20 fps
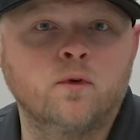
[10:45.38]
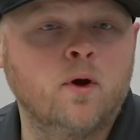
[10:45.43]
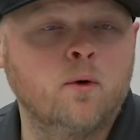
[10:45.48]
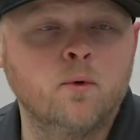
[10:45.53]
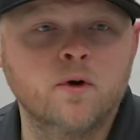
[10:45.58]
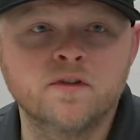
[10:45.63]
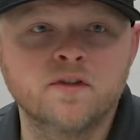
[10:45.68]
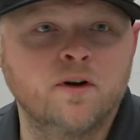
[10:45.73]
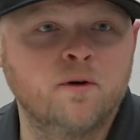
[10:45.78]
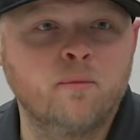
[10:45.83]
So I
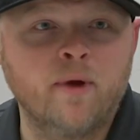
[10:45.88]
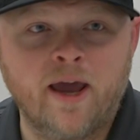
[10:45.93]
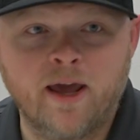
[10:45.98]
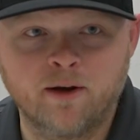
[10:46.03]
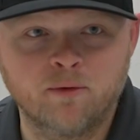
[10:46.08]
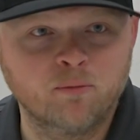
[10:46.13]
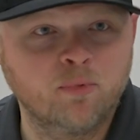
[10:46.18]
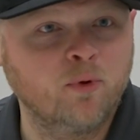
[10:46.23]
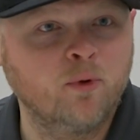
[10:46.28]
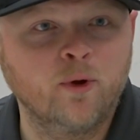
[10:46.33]
wasn't a
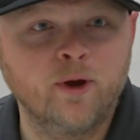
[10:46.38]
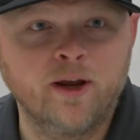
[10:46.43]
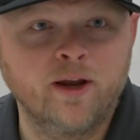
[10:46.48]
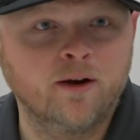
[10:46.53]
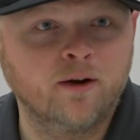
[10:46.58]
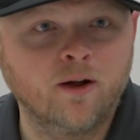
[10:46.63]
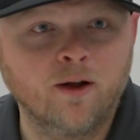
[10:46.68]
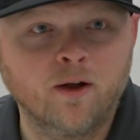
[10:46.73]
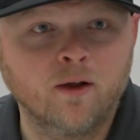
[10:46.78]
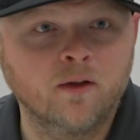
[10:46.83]
bad employee
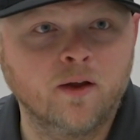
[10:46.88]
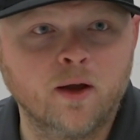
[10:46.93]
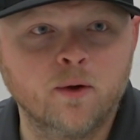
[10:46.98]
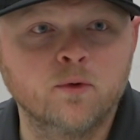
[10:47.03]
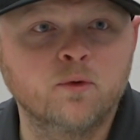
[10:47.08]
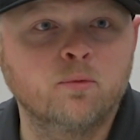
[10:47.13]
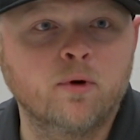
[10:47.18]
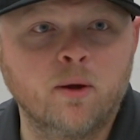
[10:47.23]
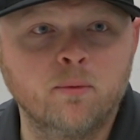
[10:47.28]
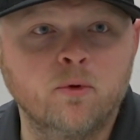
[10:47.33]
at all. I
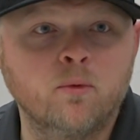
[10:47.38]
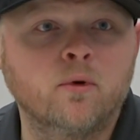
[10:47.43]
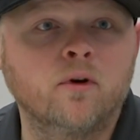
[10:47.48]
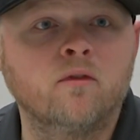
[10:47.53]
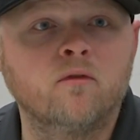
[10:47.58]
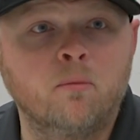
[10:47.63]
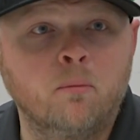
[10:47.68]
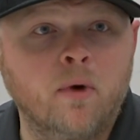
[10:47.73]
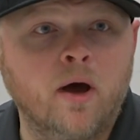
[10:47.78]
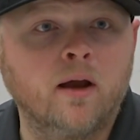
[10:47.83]
was probably one
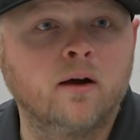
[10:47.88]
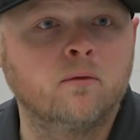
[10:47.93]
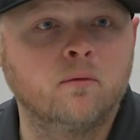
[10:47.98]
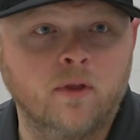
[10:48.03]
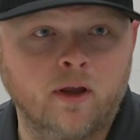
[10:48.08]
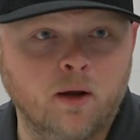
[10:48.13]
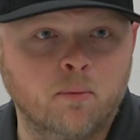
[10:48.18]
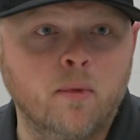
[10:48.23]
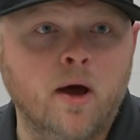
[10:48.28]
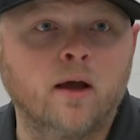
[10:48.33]
of a
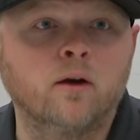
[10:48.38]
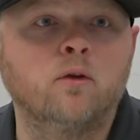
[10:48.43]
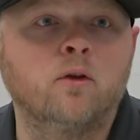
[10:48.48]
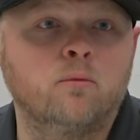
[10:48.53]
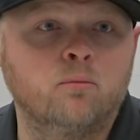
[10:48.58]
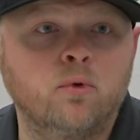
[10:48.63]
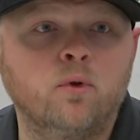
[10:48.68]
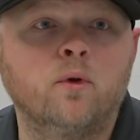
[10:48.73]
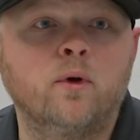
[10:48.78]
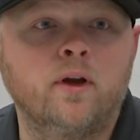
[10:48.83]
model
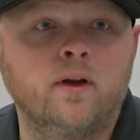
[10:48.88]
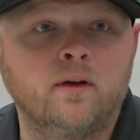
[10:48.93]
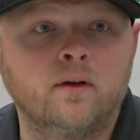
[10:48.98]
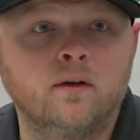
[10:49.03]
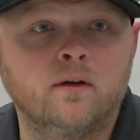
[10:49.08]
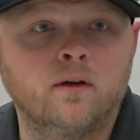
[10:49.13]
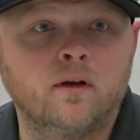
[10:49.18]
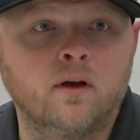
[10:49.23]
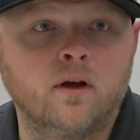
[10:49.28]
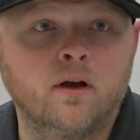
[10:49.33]

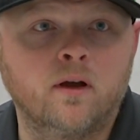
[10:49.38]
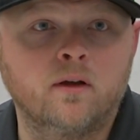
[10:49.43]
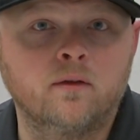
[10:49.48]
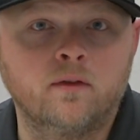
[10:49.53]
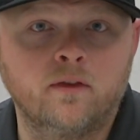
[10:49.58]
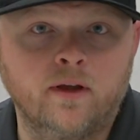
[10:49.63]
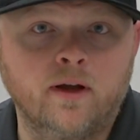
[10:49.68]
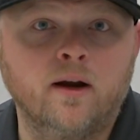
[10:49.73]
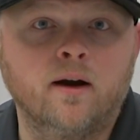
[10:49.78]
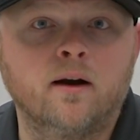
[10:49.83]
employee
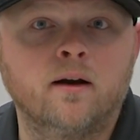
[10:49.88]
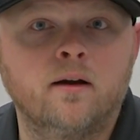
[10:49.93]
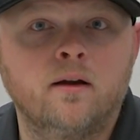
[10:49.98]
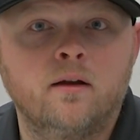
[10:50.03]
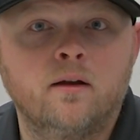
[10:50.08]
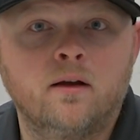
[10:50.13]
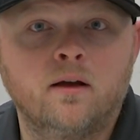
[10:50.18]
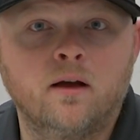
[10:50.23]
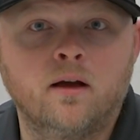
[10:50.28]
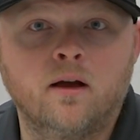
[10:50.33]
there.
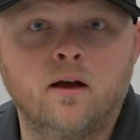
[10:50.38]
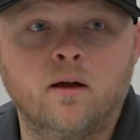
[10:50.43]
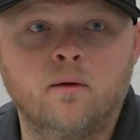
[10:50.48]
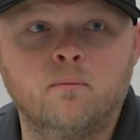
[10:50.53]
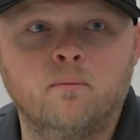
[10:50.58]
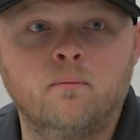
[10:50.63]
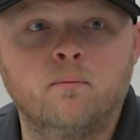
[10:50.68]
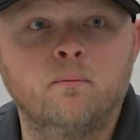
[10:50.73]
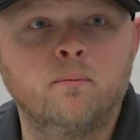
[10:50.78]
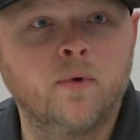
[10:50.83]

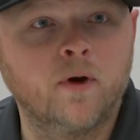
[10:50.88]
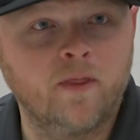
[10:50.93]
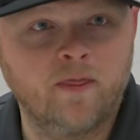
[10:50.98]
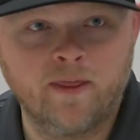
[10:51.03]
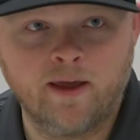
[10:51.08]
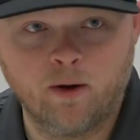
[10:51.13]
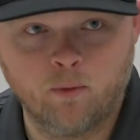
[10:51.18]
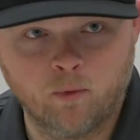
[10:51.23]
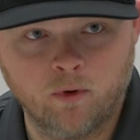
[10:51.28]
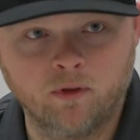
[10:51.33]
But
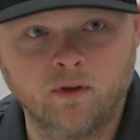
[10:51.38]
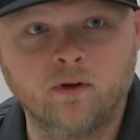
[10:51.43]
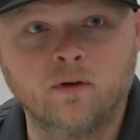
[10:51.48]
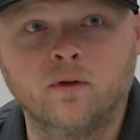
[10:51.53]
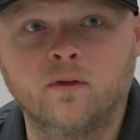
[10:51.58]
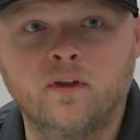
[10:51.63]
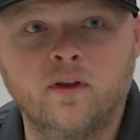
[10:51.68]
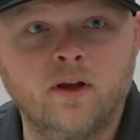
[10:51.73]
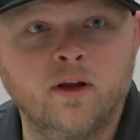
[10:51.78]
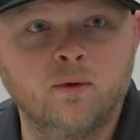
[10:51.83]
that one
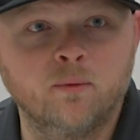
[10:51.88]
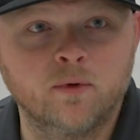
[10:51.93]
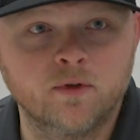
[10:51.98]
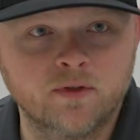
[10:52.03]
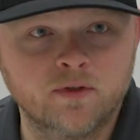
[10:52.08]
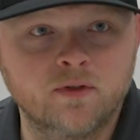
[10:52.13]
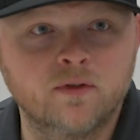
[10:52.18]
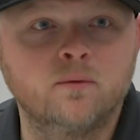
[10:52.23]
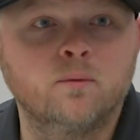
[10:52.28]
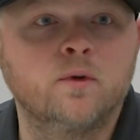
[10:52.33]
little thing
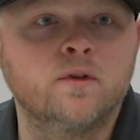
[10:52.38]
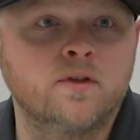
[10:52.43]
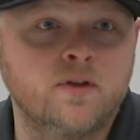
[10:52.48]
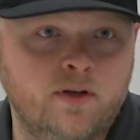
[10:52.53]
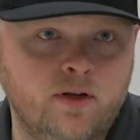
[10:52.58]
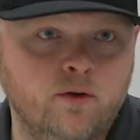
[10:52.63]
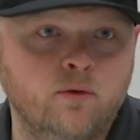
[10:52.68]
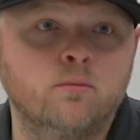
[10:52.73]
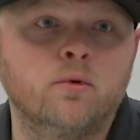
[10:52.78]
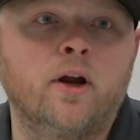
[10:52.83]
was a
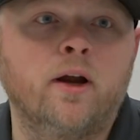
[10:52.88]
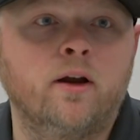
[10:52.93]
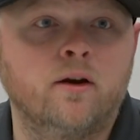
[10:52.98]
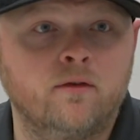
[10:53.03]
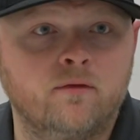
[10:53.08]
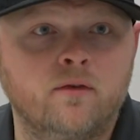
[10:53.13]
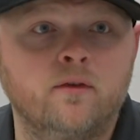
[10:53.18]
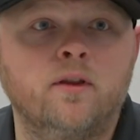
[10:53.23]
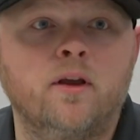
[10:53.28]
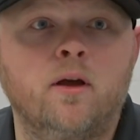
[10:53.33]
deal
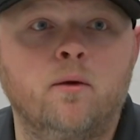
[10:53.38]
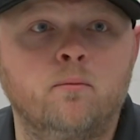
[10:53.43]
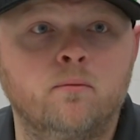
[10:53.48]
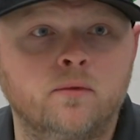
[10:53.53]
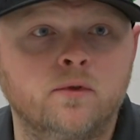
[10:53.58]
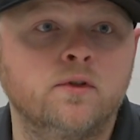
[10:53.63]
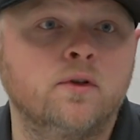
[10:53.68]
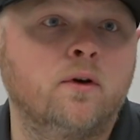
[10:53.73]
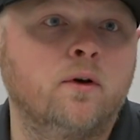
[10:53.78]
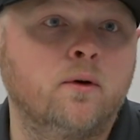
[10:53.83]
breaker for them.
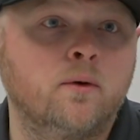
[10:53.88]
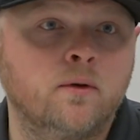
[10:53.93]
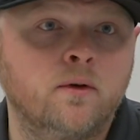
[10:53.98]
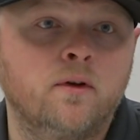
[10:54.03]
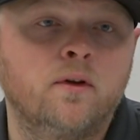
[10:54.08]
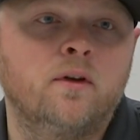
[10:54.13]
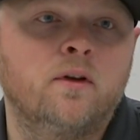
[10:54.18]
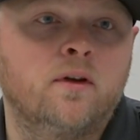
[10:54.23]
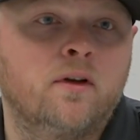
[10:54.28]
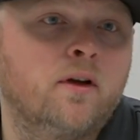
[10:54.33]
Warren
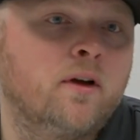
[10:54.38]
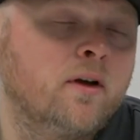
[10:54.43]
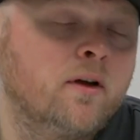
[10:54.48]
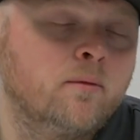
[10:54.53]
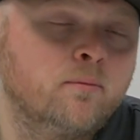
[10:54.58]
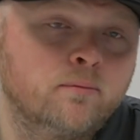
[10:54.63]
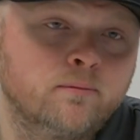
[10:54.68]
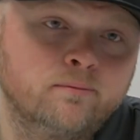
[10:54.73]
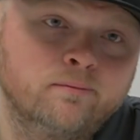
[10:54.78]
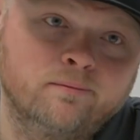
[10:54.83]
believes
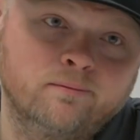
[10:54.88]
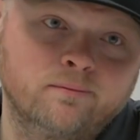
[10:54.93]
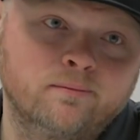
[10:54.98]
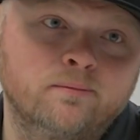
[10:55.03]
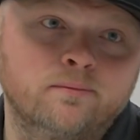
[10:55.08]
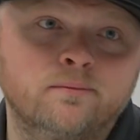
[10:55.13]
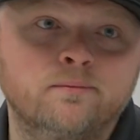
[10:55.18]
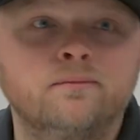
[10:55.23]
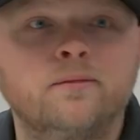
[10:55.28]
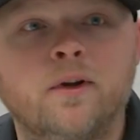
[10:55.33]
everything
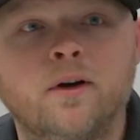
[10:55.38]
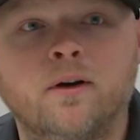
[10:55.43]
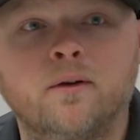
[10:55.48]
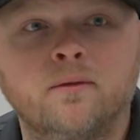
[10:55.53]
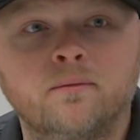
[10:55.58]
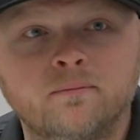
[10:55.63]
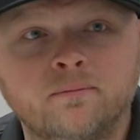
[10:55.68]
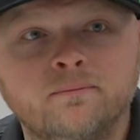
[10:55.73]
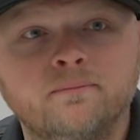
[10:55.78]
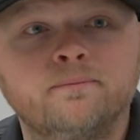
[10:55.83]
happens for a
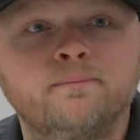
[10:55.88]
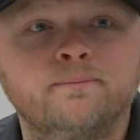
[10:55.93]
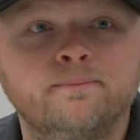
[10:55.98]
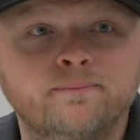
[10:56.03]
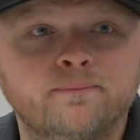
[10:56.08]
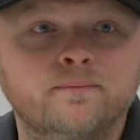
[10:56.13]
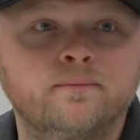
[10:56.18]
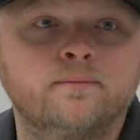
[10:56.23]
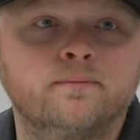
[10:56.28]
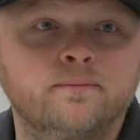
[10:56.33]
reason, and
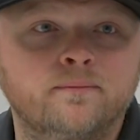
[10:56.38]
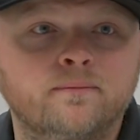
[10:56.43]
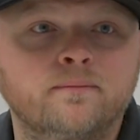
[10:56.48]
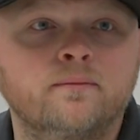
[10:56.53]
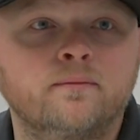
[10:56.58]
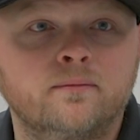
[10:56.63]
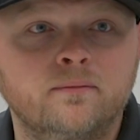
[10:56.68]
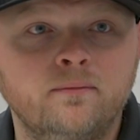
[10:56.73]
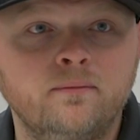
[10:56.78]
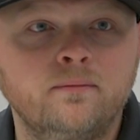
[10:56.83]
failing
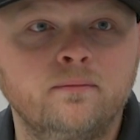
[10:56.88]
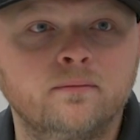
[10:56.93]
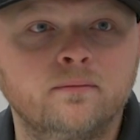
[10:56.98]
that drug